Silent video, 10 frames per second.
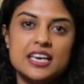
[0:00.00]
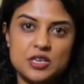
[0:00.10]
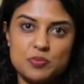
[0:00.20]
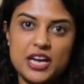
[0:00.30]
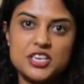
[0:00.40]
in
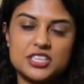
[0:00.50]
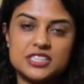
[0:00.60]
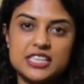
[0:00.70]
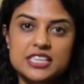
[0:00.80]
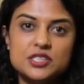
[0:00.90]
a
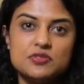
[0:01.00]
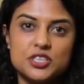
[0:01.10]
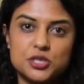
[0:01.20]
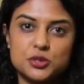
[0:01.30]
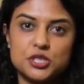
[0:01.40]
patient's
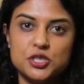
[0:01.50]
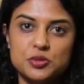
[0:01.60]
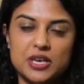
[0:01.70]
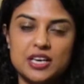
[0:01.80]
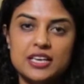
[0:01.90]
individual
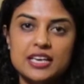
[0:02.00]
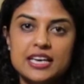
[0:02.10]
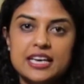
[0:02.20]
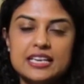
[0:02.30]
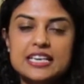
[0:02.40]
tumour,
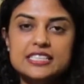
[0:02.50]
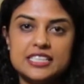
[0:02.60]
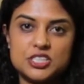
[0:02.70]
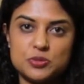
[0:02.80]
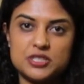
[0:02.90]

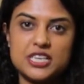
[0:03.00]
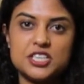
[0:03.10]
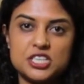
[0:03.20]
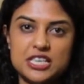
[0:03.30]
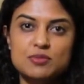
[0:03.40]
leading to
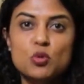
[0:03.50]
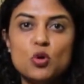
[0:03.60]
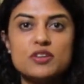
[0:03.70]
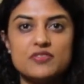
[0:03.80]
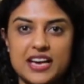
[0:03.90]
potentially
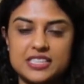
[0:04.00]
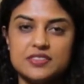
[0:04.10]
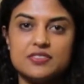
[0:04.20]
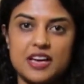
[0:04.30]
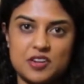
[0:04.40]
more
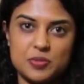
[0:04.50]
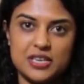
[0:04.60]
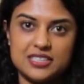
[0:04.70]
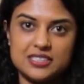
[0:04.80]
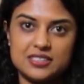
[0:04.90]
effective
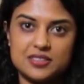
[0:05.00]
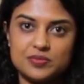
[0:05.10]
therapies.